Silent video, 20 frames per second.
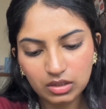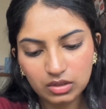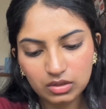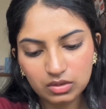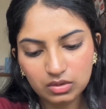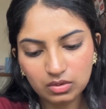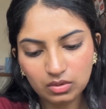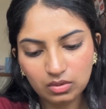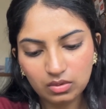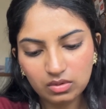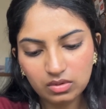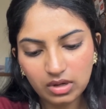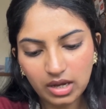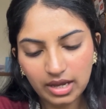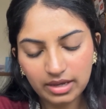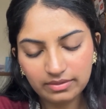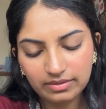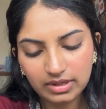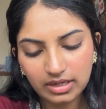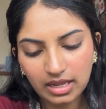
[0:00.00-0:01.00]
So
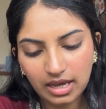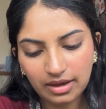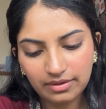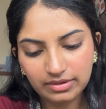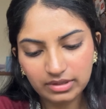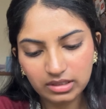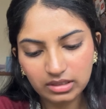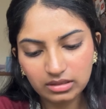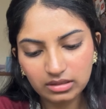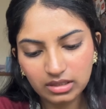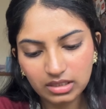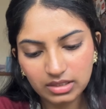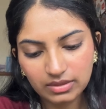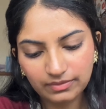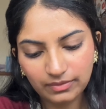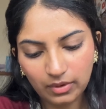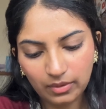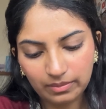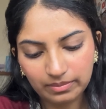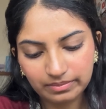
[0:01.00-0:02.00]
I will have it in this
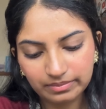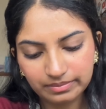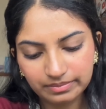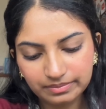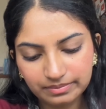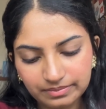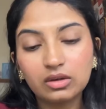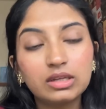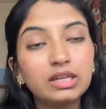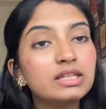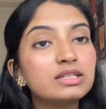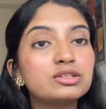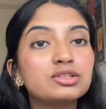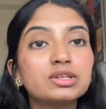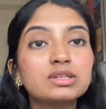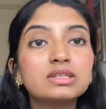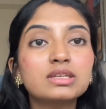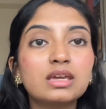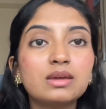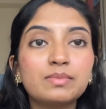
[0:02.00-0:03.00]
form. Now let's
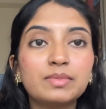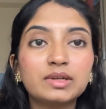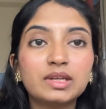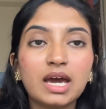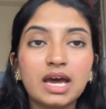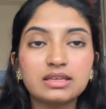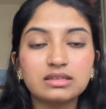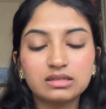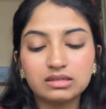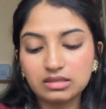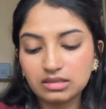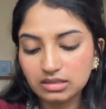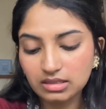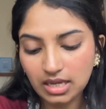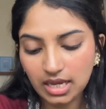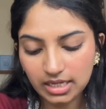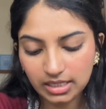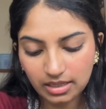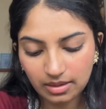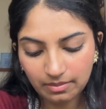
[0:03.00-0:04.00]
just keep it as it is.
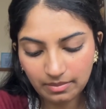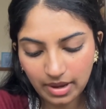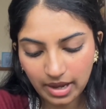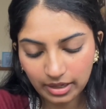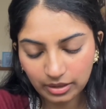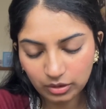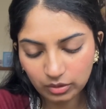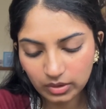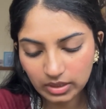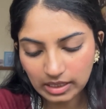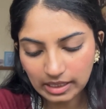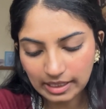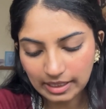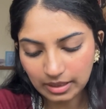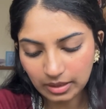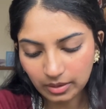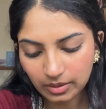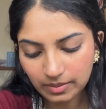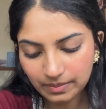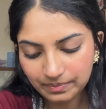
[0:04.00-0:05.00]
I'll come back to it
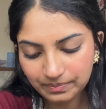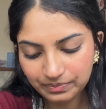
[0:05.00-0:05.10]
later.